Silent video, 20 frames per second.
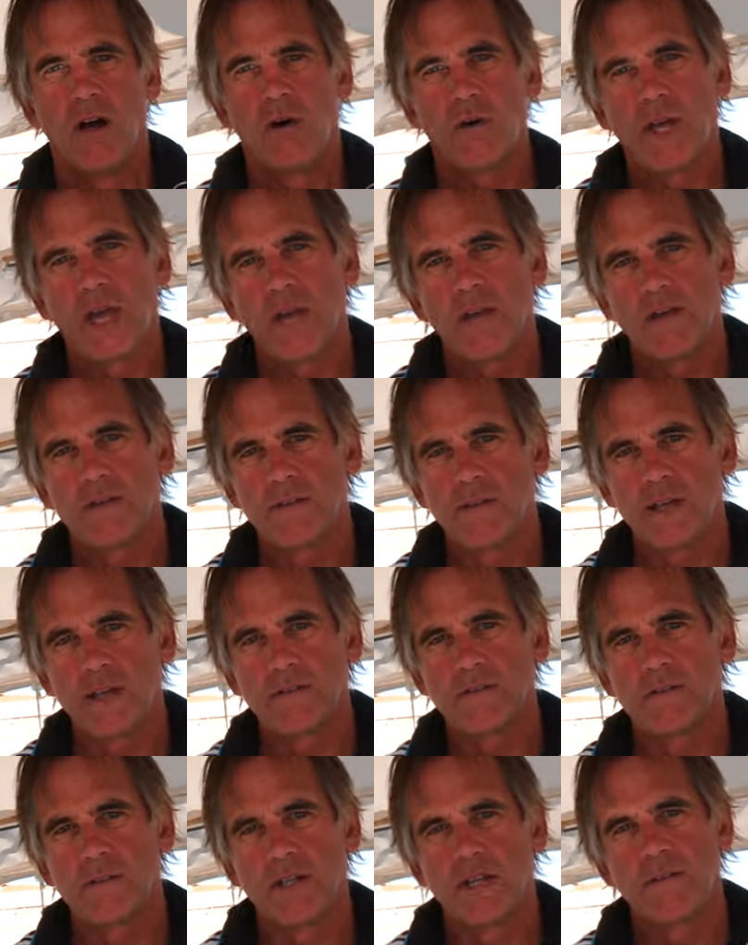Okay, so
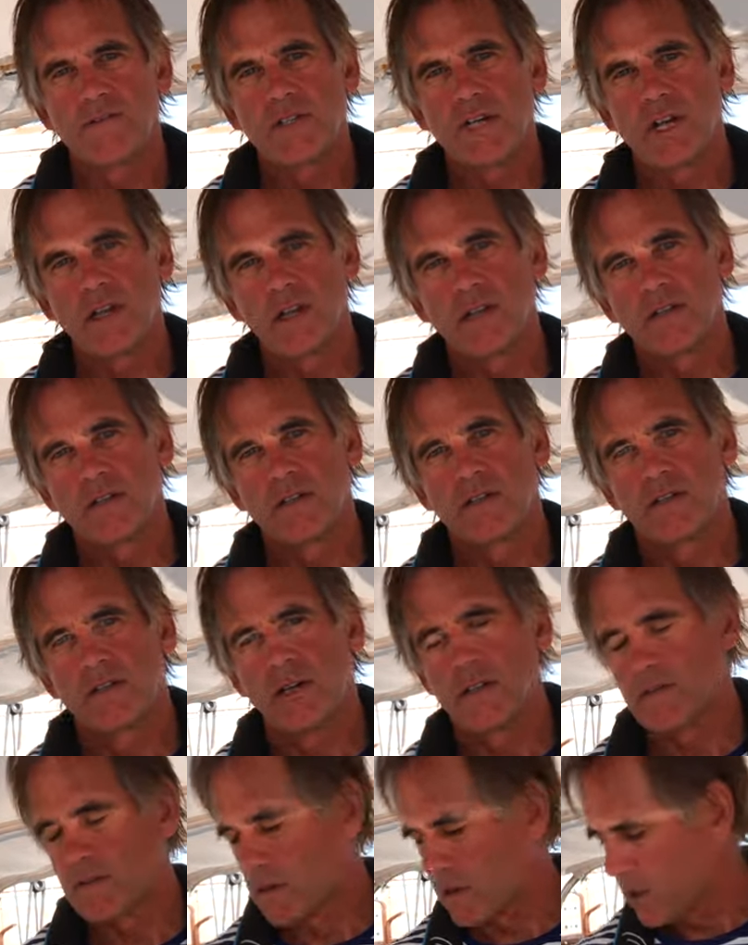that's the life jacket.
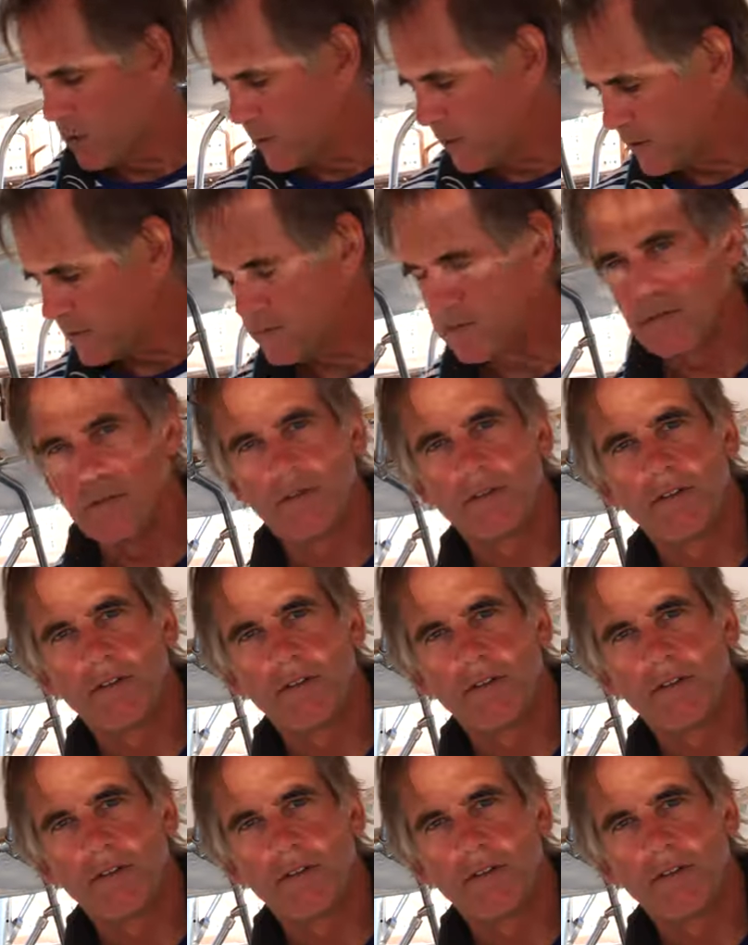Let's go into